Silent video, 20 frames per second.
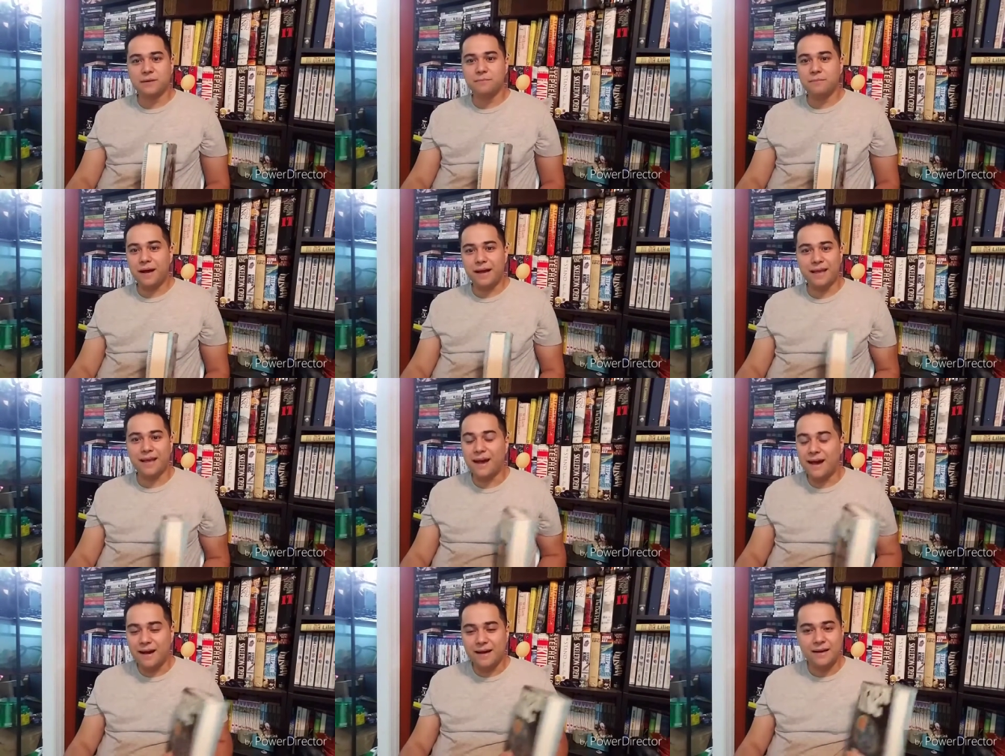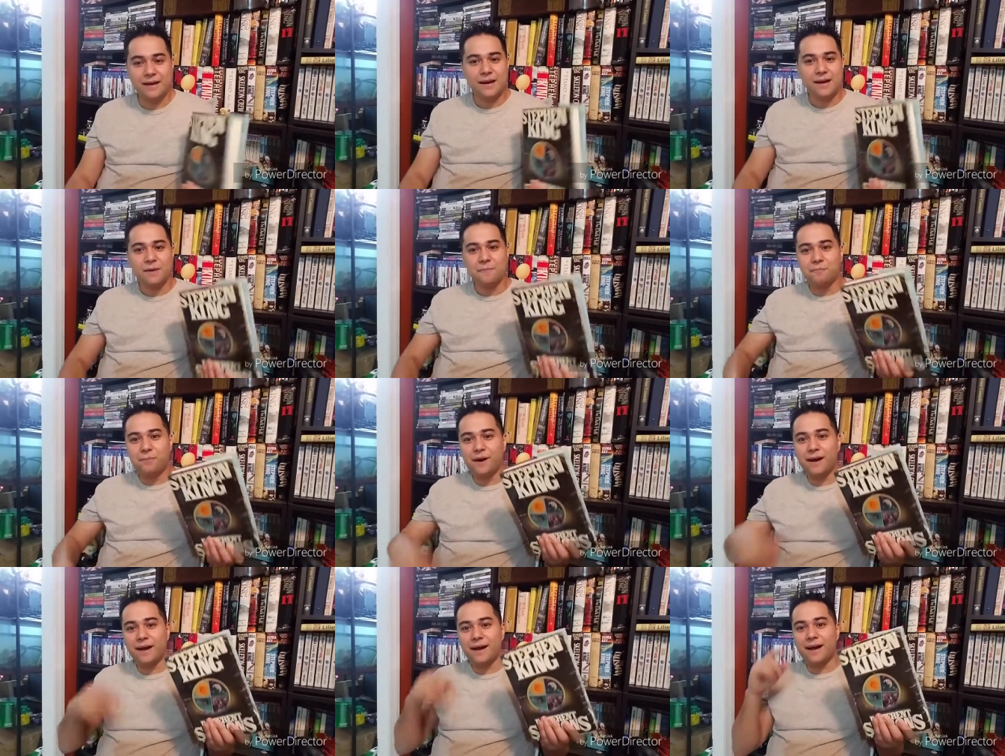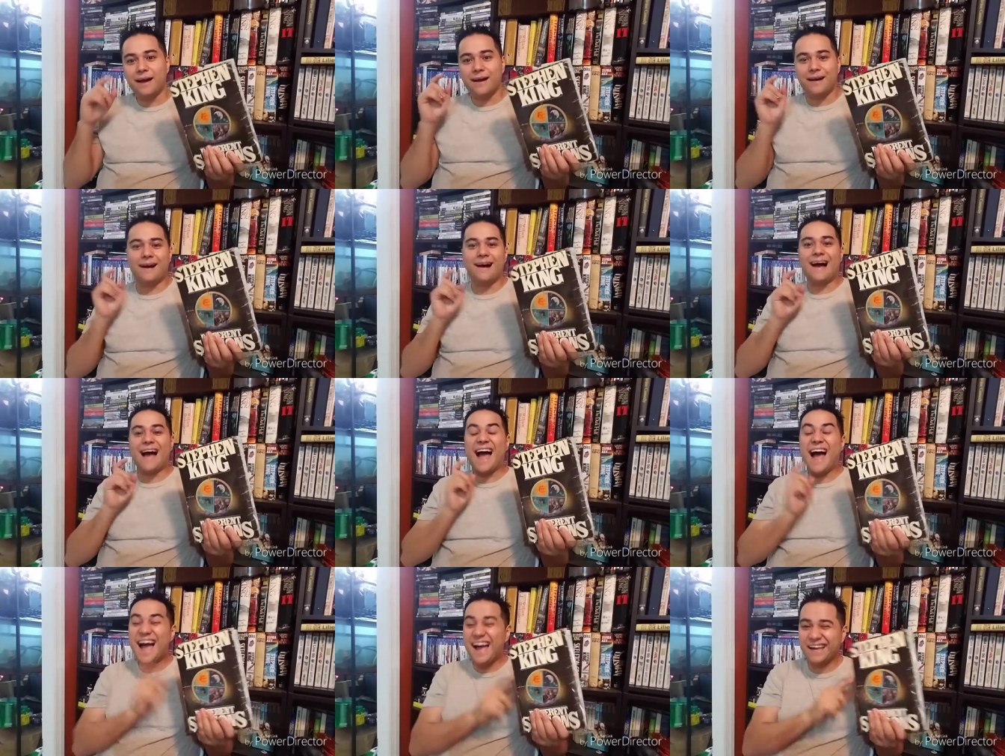My God, but
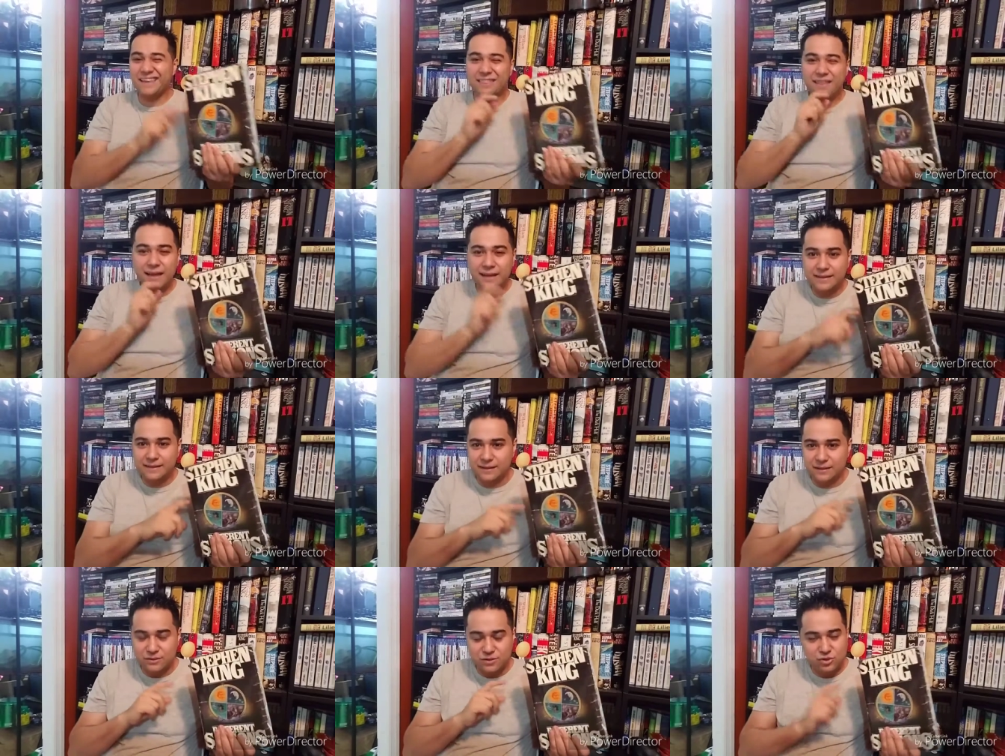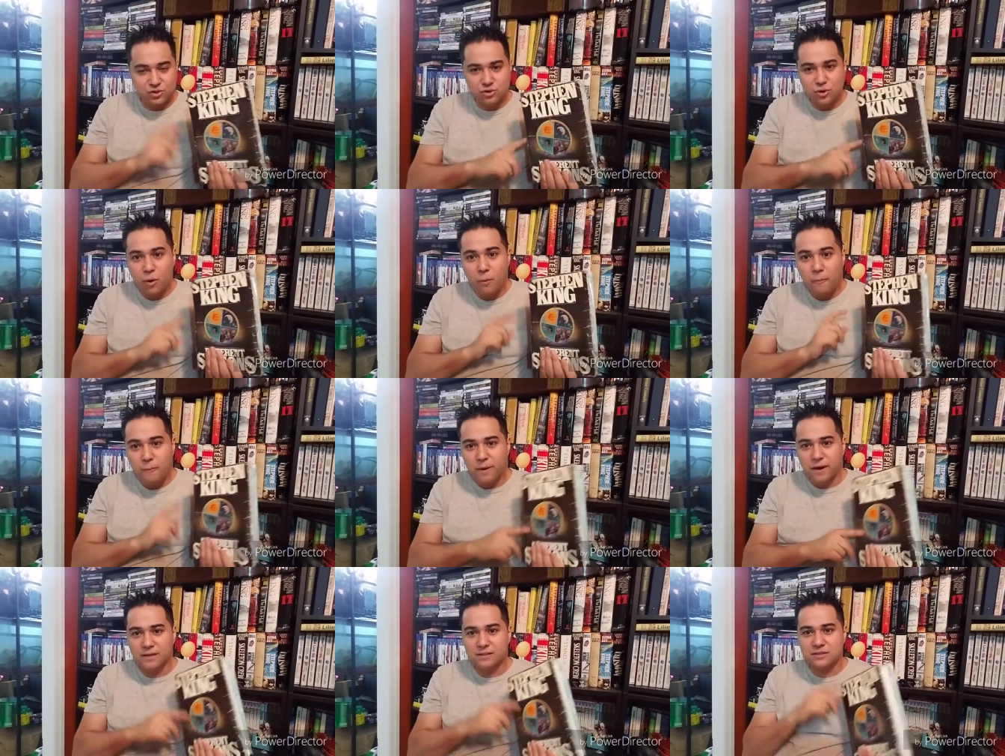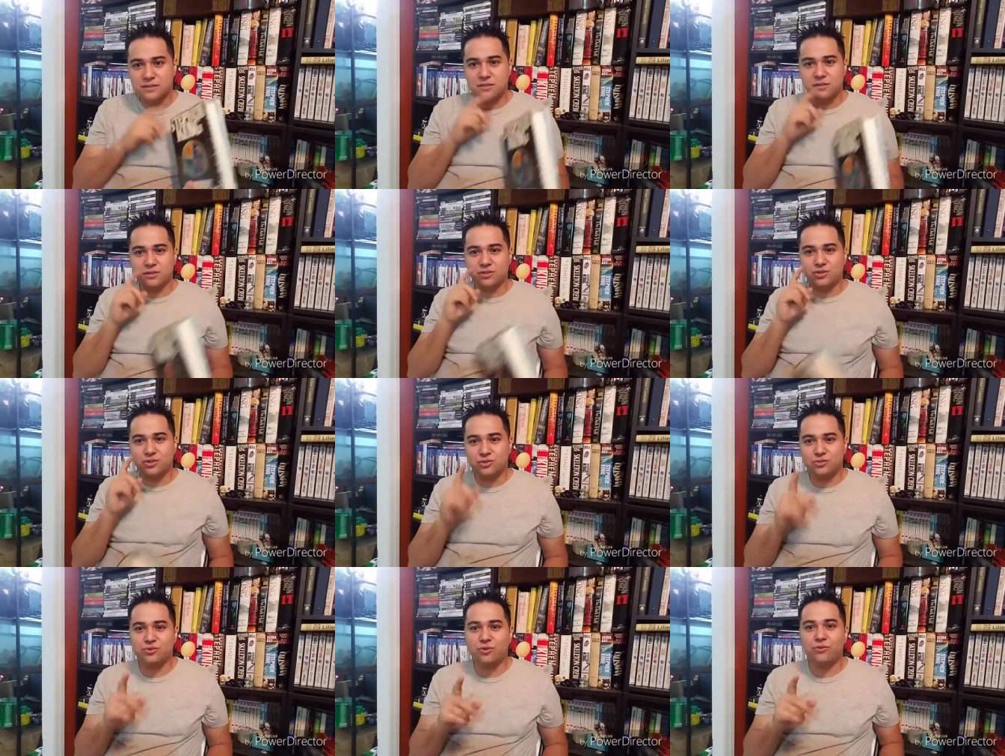I liked it so much. The
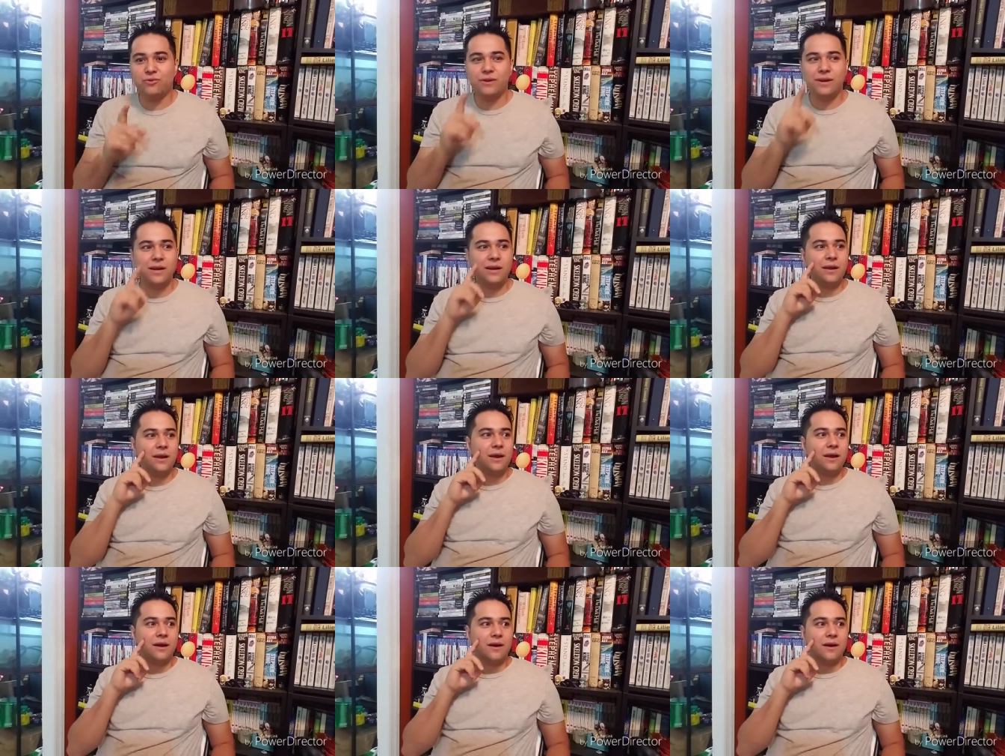story